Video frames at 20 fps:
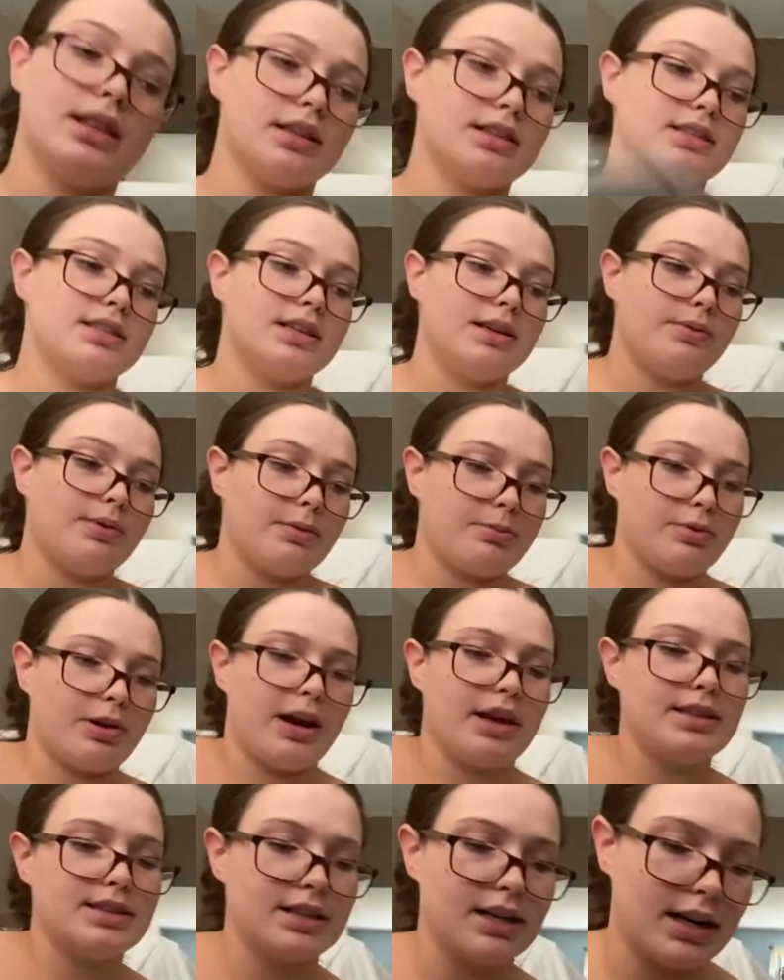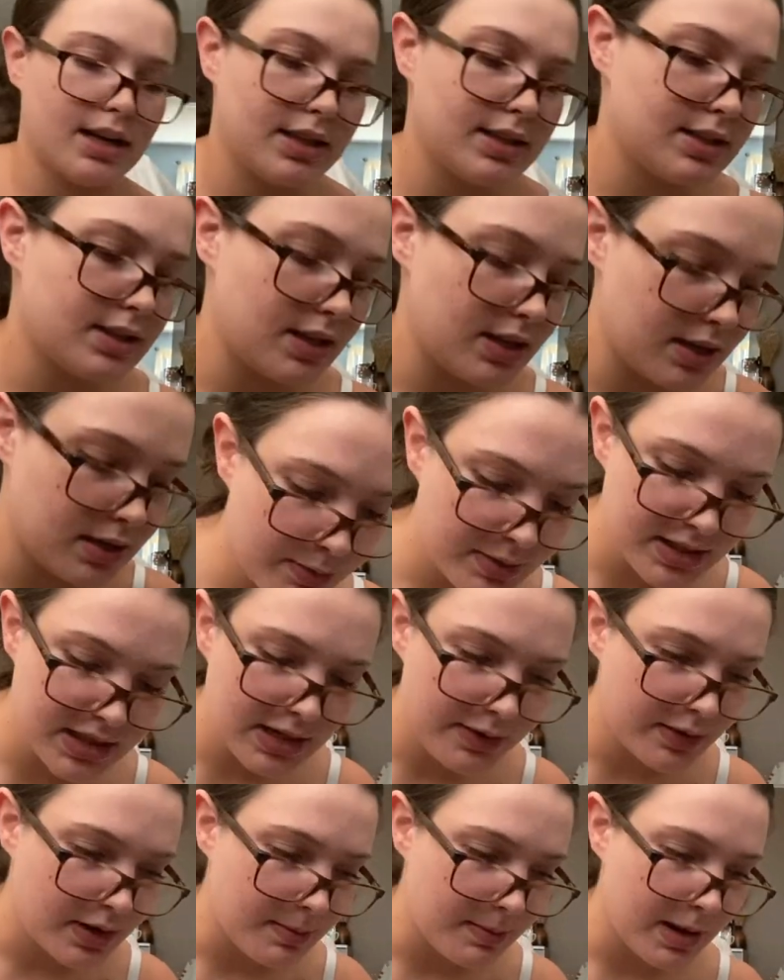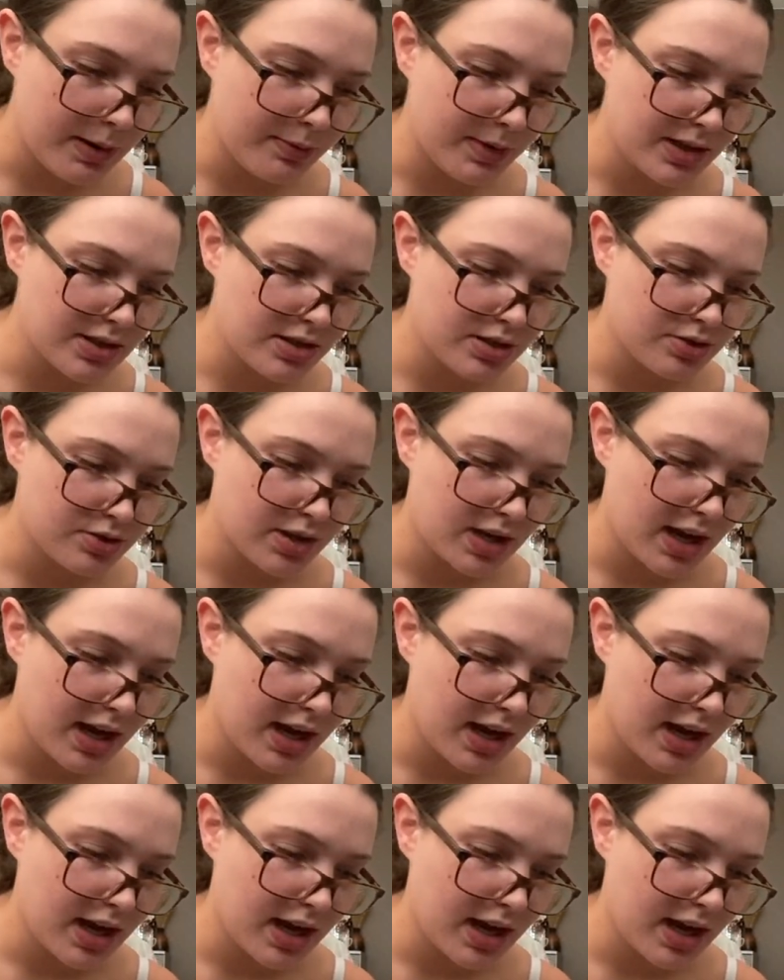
Let's see what price it is. It wasn't even on my registry.